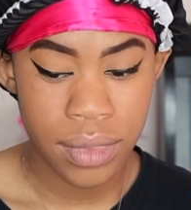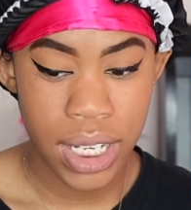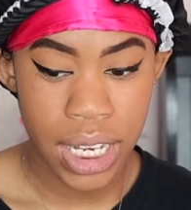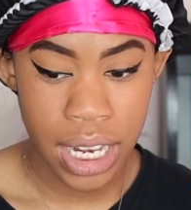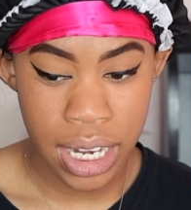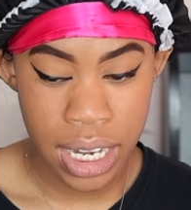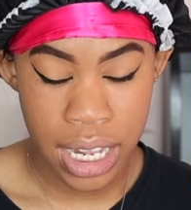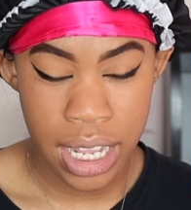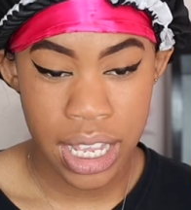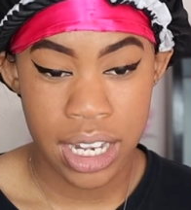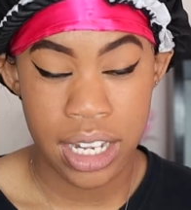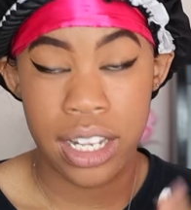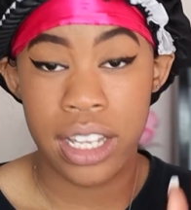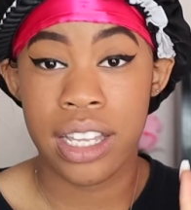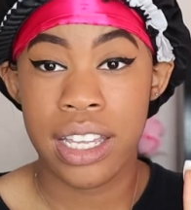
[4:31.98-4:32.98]
And then
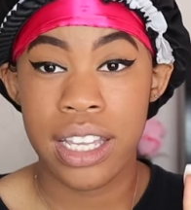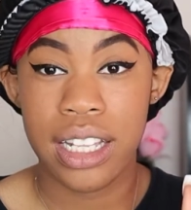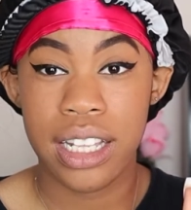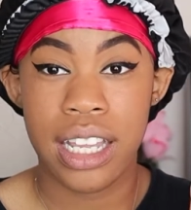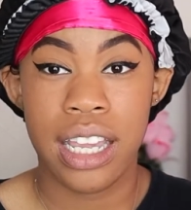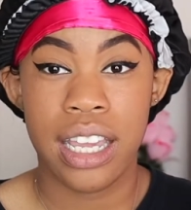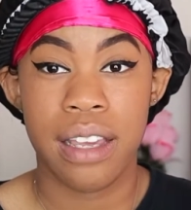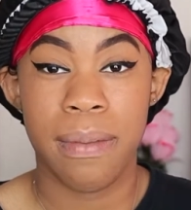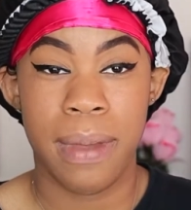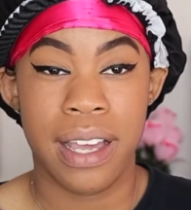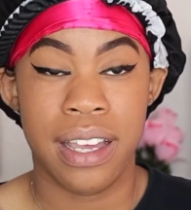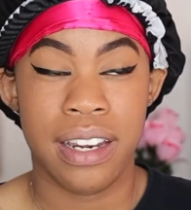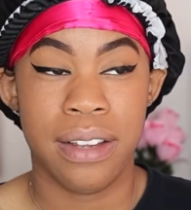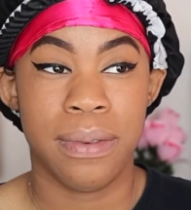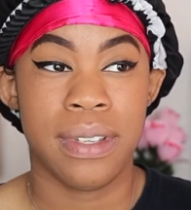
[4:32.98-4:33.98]
the good thing
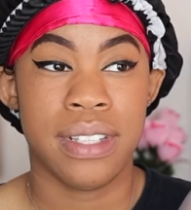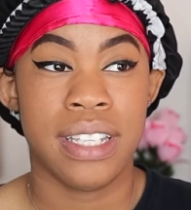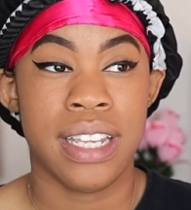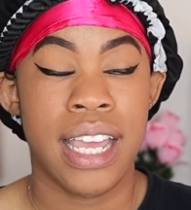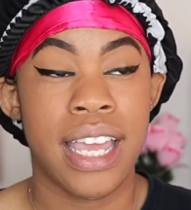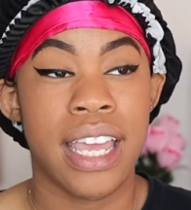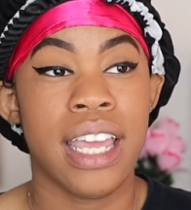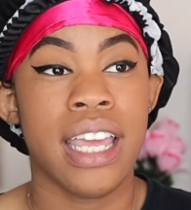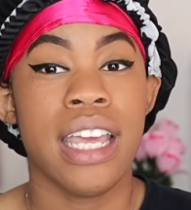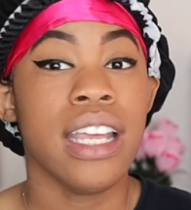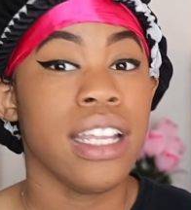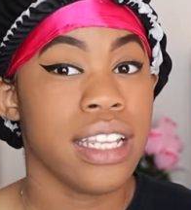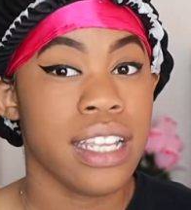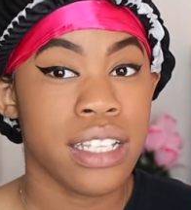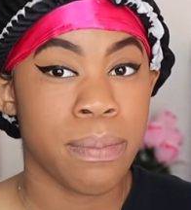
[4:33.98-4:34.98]
about it was that
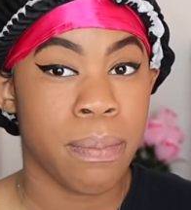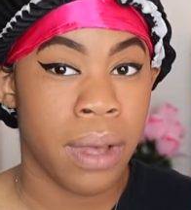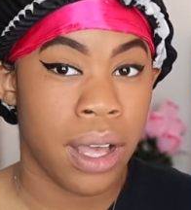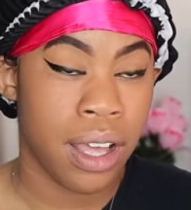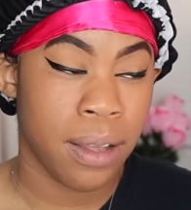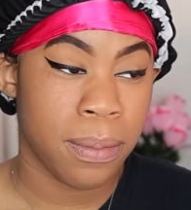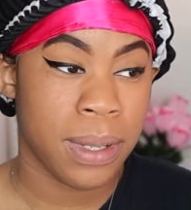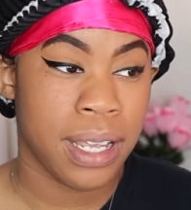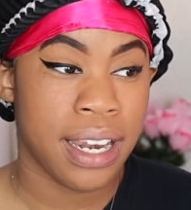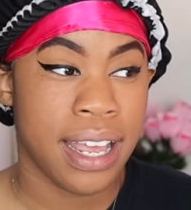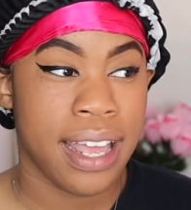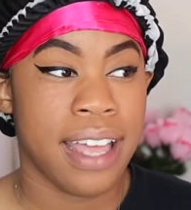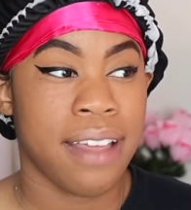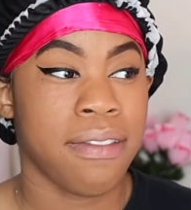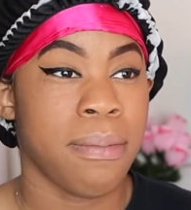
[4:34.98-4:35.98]
this bob that
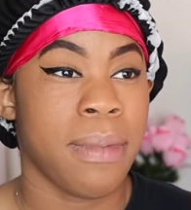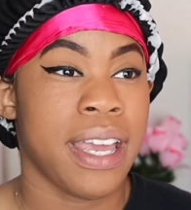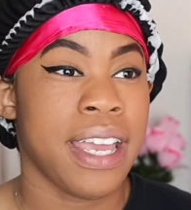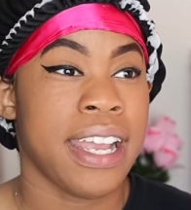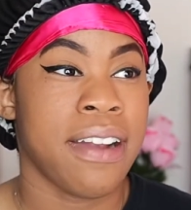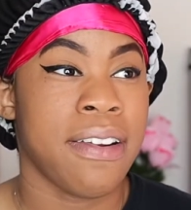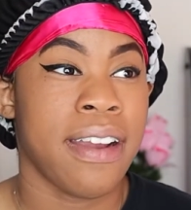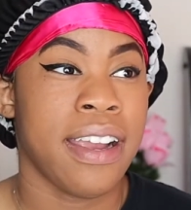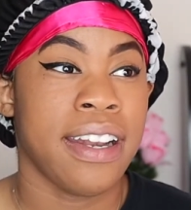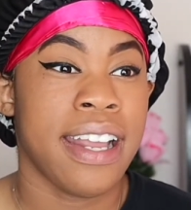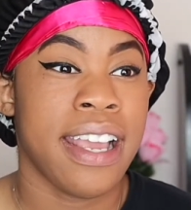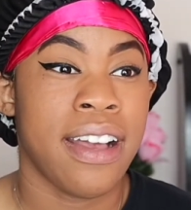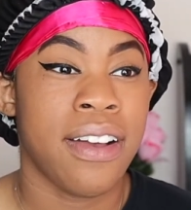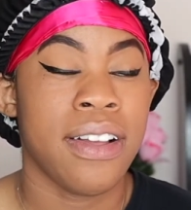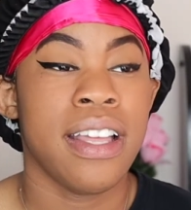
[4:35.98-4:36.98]
I have in my hair right
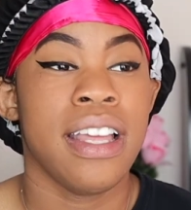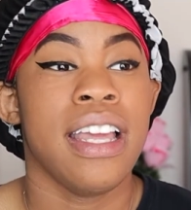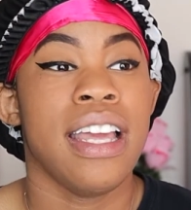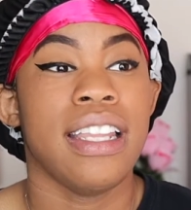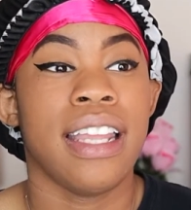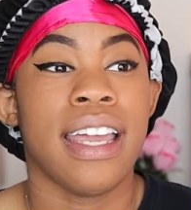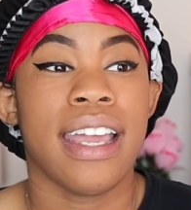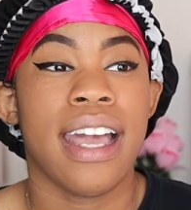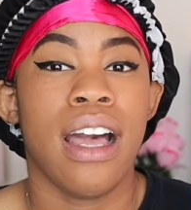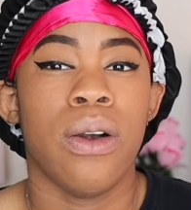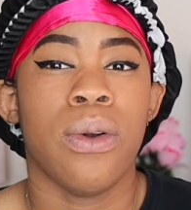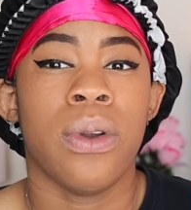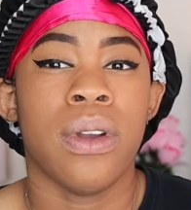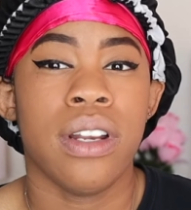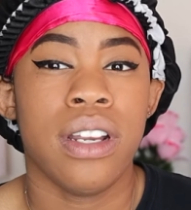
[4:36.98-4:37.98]
now, like I
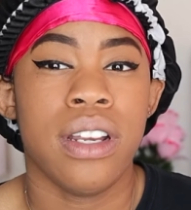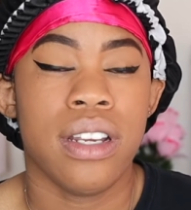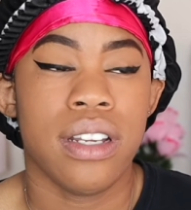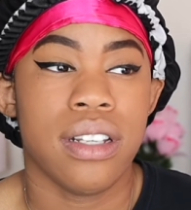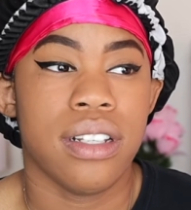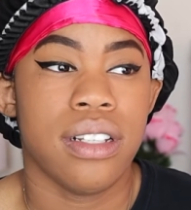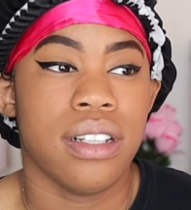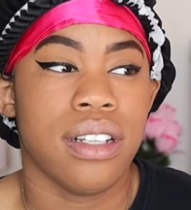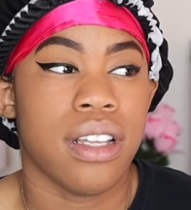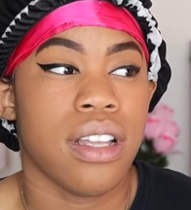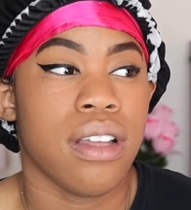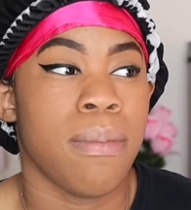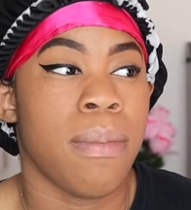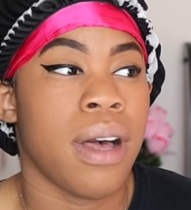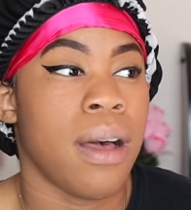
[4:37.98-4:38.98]
ordered
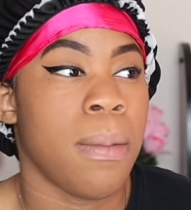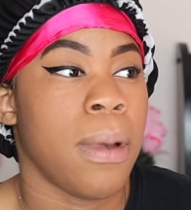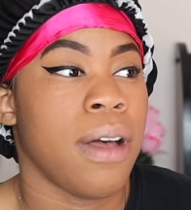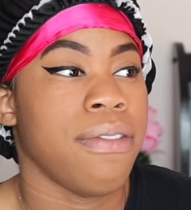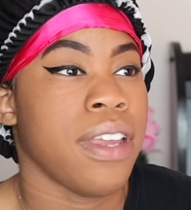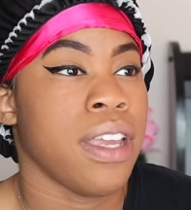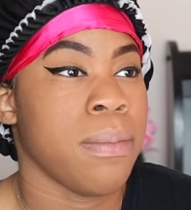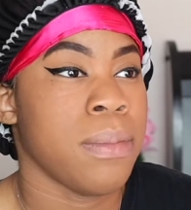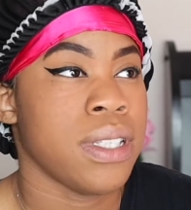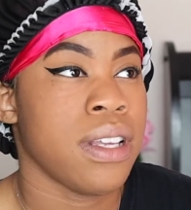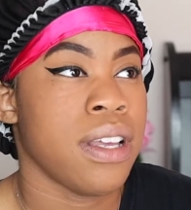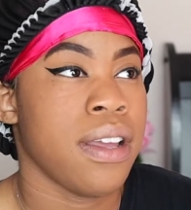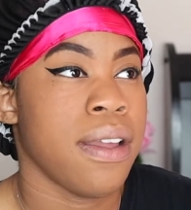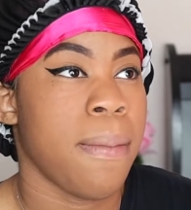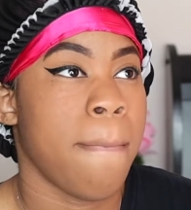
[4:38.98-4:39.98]
a bob off
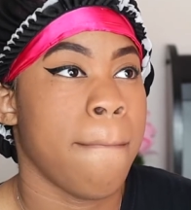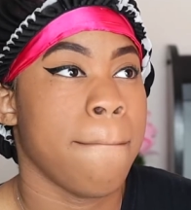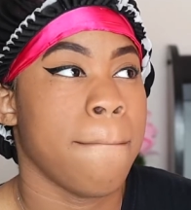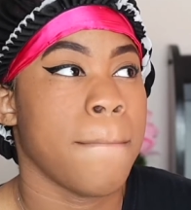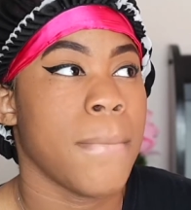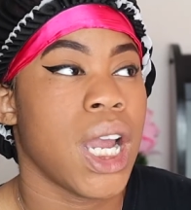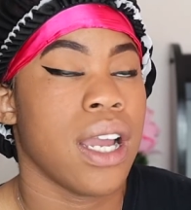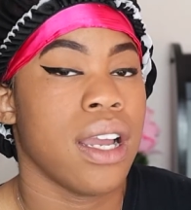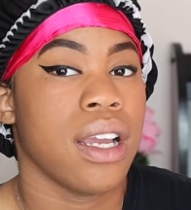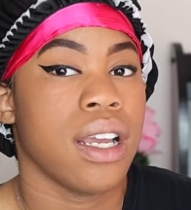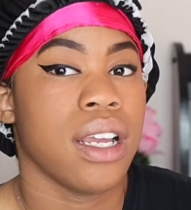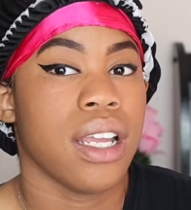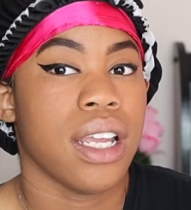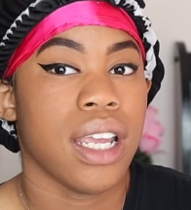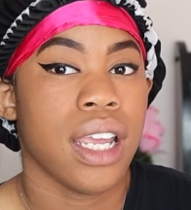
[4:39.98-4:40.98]
Amazon.
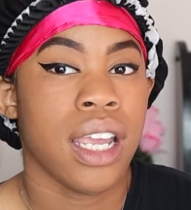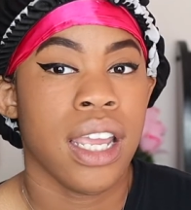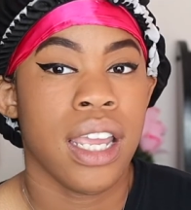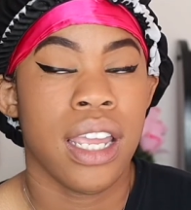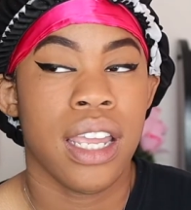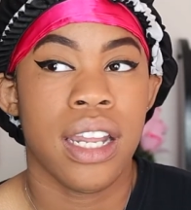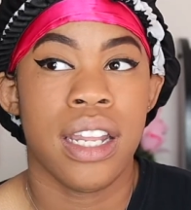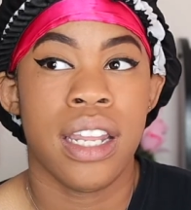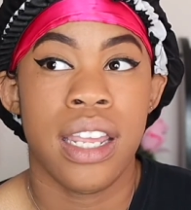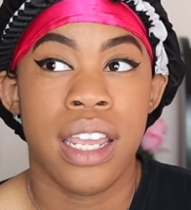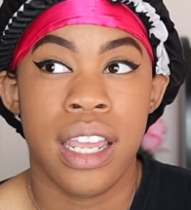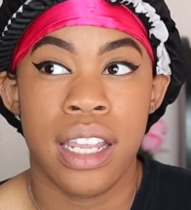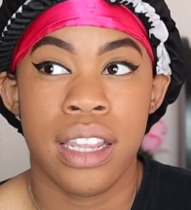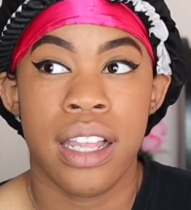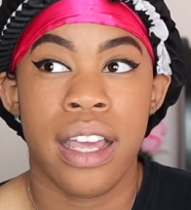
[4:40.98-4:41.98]
And
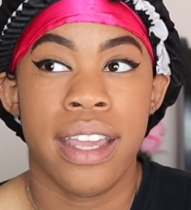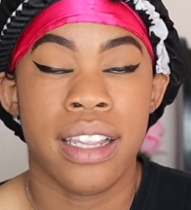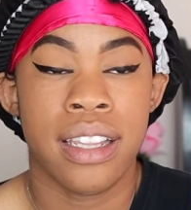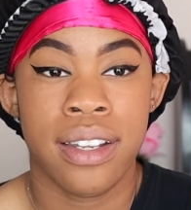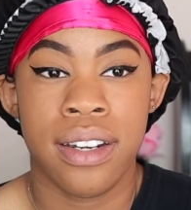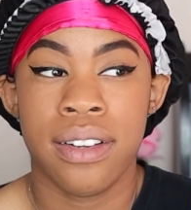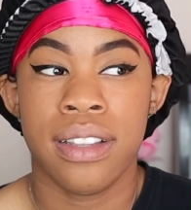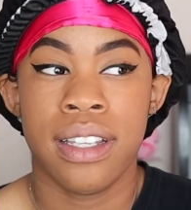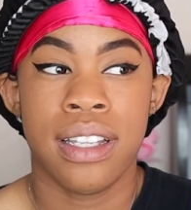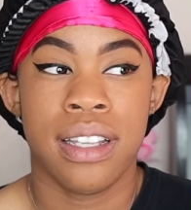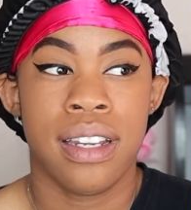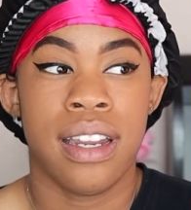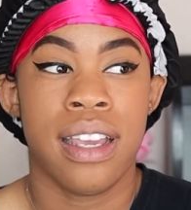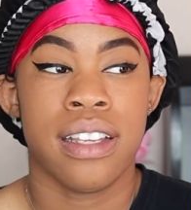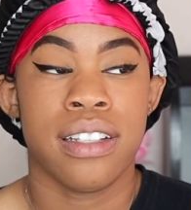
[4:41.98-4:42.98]
then like literally the
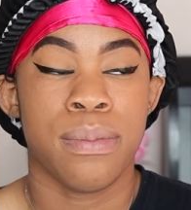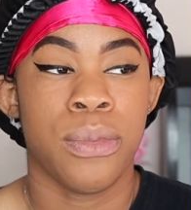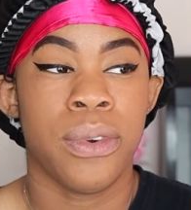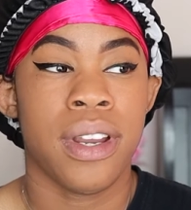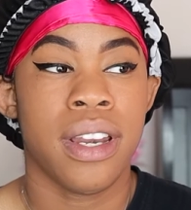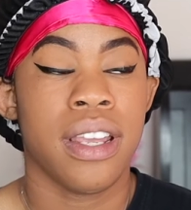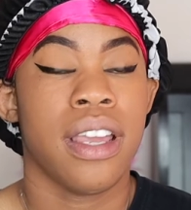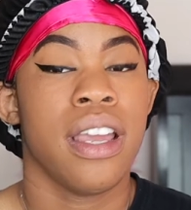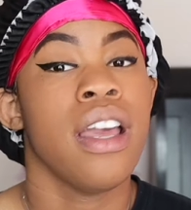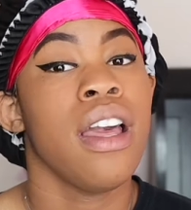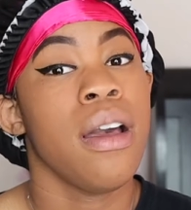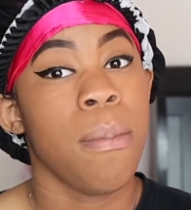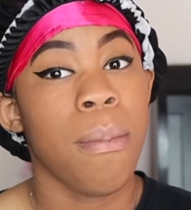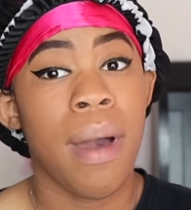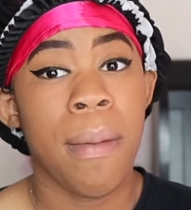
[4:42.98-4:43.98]
next morning
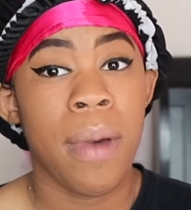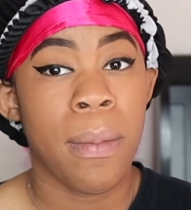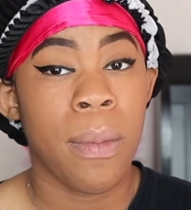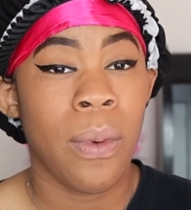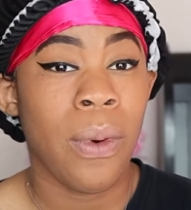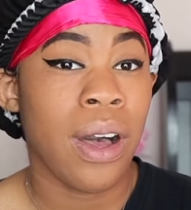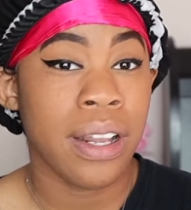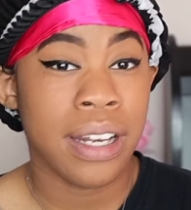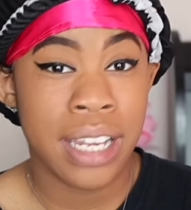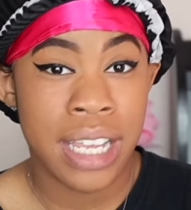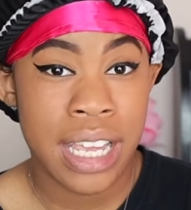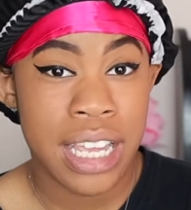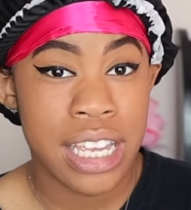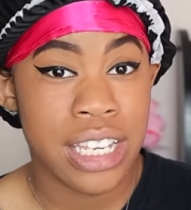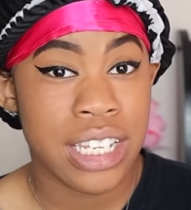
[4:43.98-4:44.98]
my mama walked
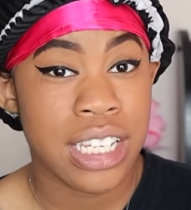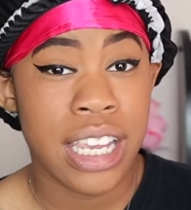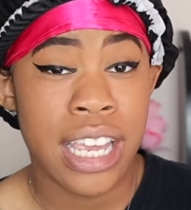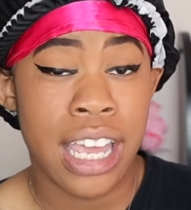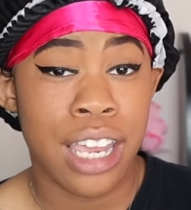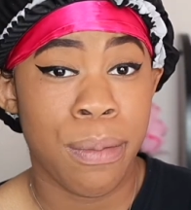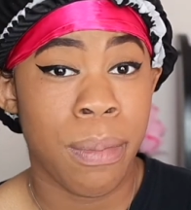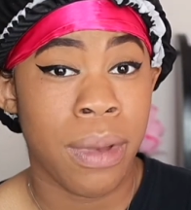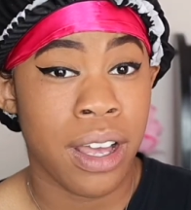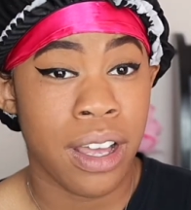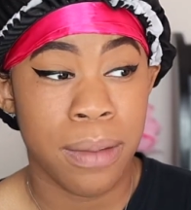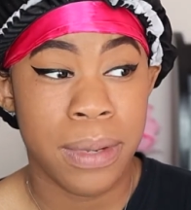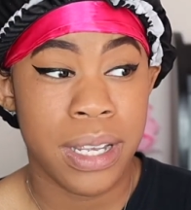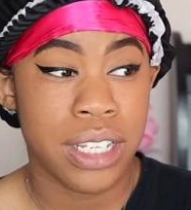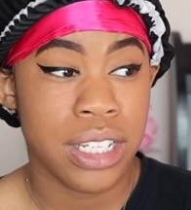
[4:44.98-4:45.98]
in and she had a
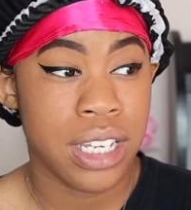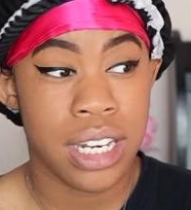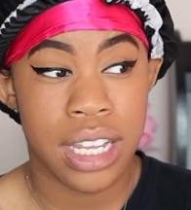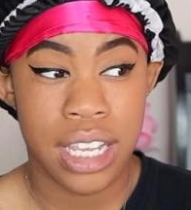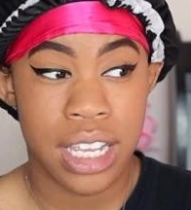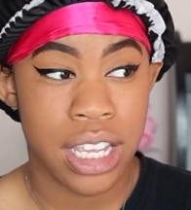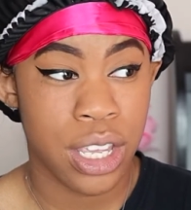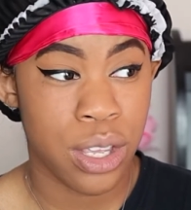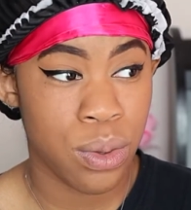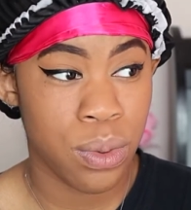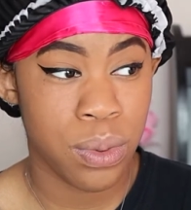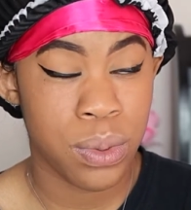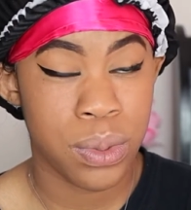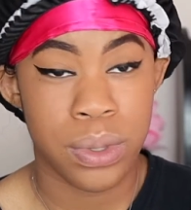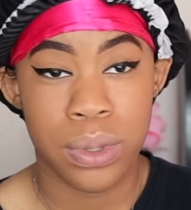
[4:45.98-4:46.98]
bob that she didn't
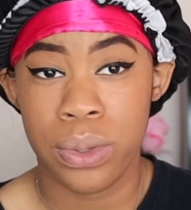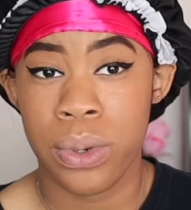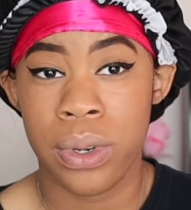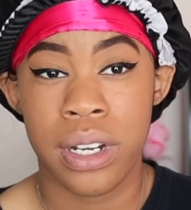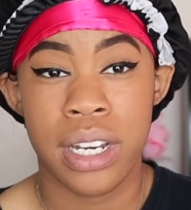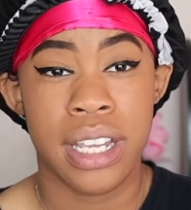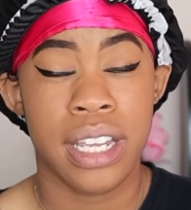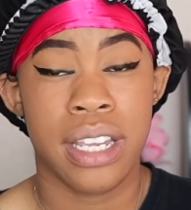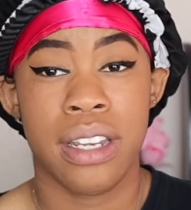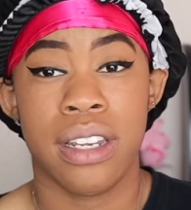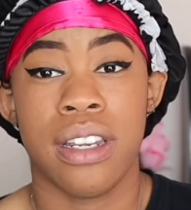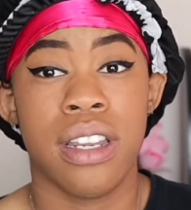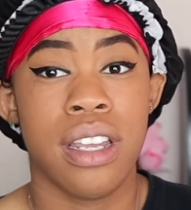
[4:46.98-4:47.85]
use or didn't